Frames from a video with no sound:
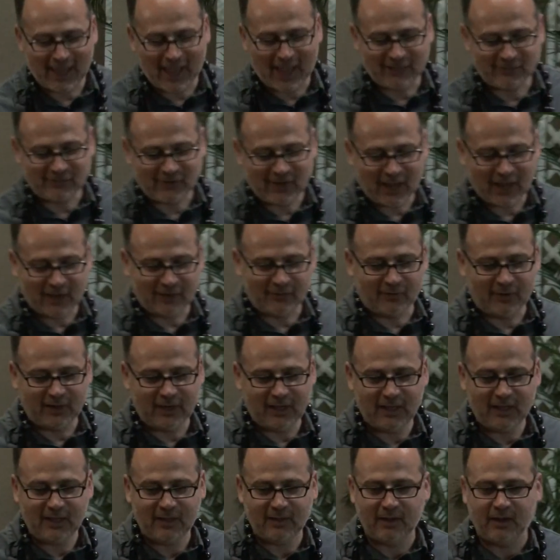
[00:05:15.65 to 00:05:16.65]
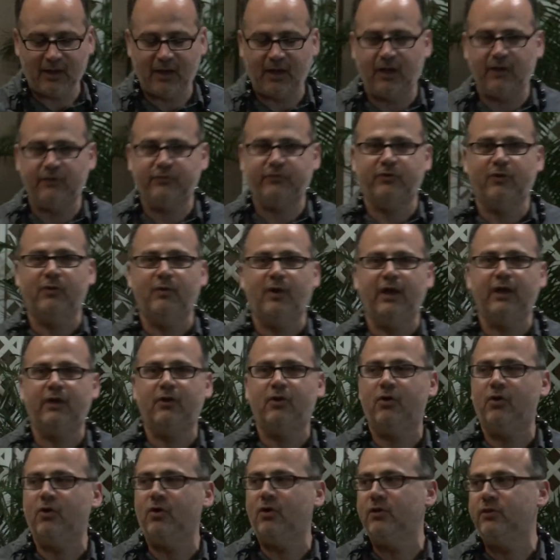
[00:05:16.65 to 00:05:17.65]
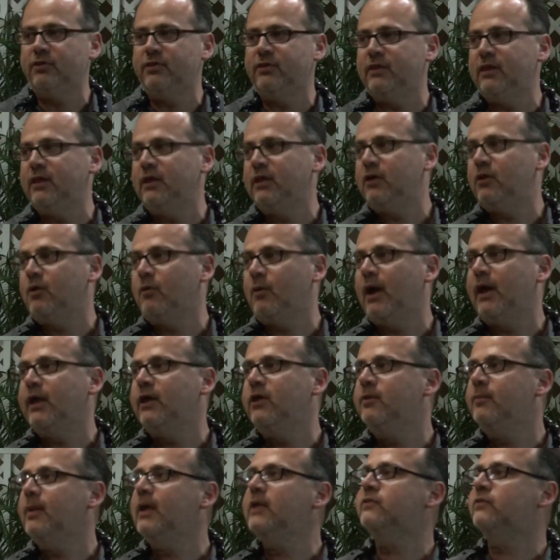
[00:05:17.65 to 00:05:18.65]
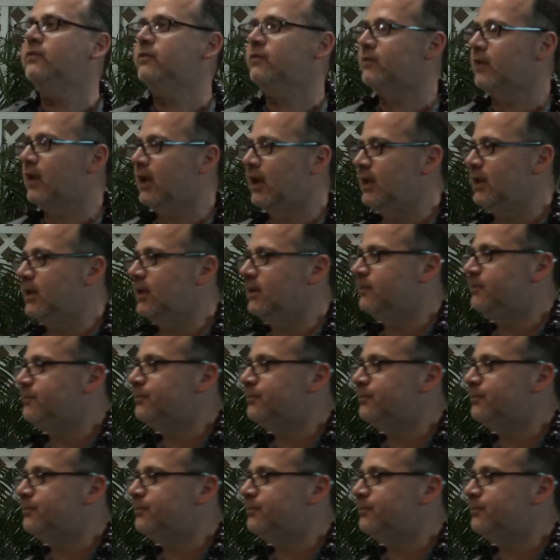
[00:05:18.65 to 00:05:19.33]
catch Henry, uh, so I called the Kauai Humane Society